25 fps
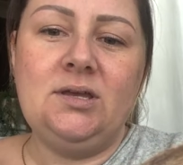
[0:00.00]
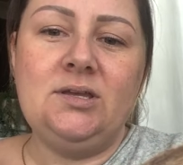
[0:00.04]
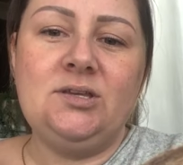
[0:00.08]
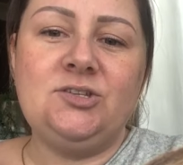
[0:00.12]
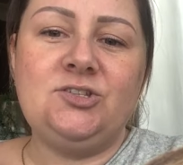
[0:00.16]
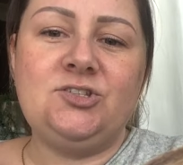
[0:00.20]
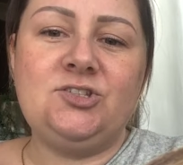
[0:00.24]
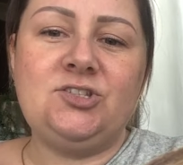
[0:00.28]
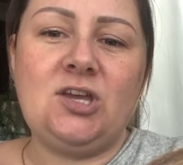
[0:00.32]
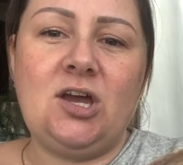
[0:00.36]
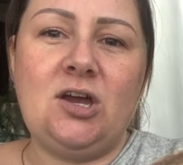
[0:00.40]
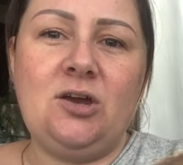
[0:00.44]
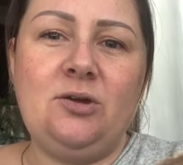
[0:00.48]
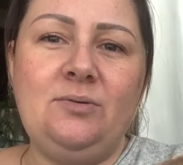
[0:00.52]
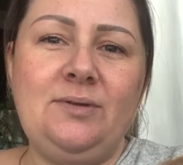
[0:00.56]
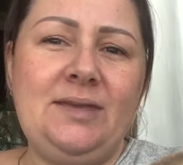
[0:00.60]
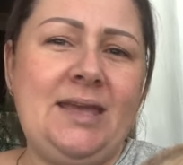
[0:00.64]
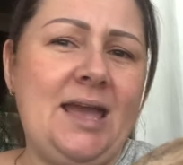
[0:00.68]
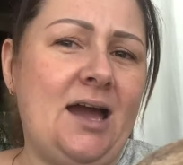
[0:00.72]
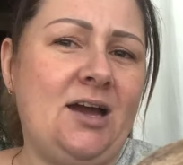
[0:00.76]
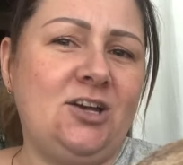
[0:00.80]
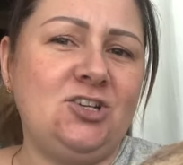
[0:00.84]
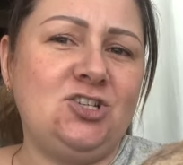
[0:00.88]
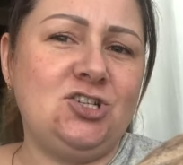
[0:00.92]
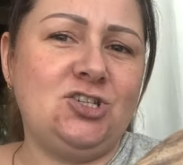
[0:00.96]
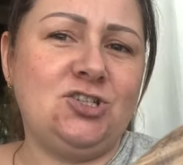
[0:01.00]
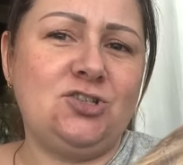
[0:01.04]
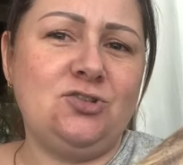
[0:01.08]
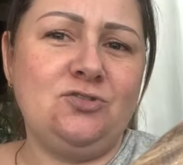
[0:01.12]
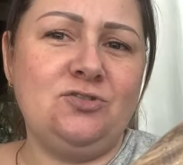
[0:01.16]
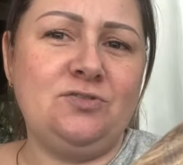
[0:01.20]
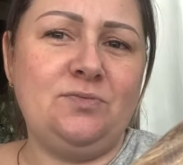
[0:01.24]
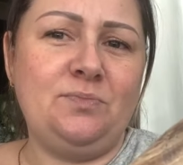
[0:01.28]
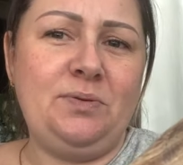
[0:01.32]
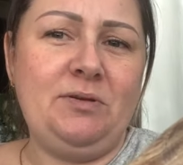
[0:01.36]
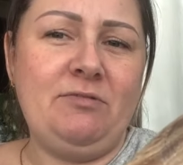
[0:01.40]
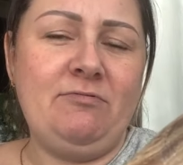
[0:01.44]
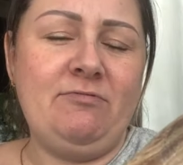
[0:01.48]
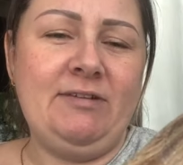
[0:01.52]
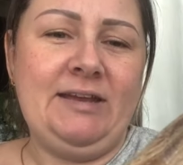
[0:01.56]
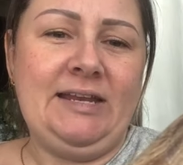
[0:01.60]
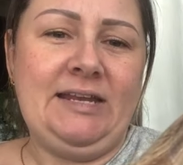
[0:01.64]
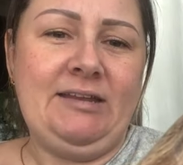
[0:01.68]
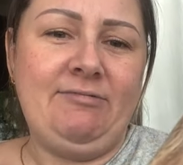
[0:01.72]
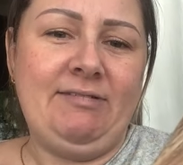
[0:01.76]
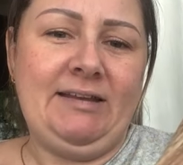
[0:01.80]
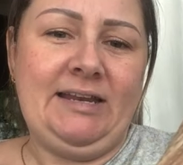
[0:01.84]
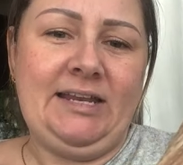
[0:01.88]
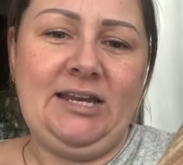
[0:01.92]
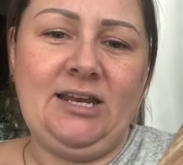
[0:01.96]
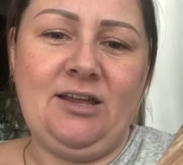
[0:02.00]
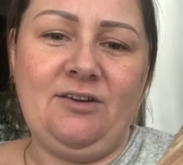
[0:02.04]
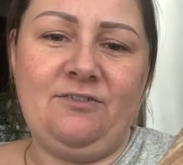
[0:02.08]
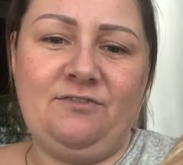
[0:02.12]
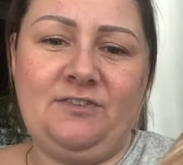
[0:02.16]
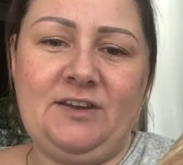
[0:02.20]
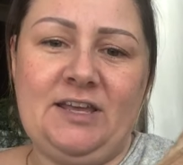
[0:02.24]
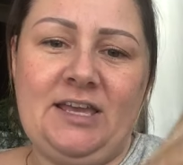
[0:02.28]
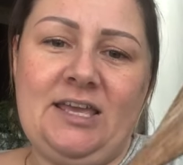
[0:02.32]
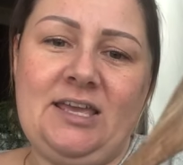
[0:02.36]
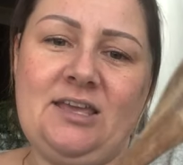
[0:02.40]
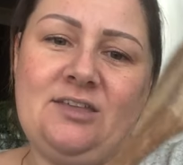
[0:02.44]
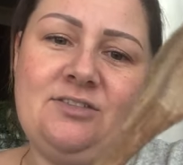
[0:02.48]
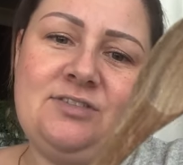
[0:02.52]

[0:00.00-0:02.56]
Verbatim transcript: So yeah, I just thought it'd be really, really lovely.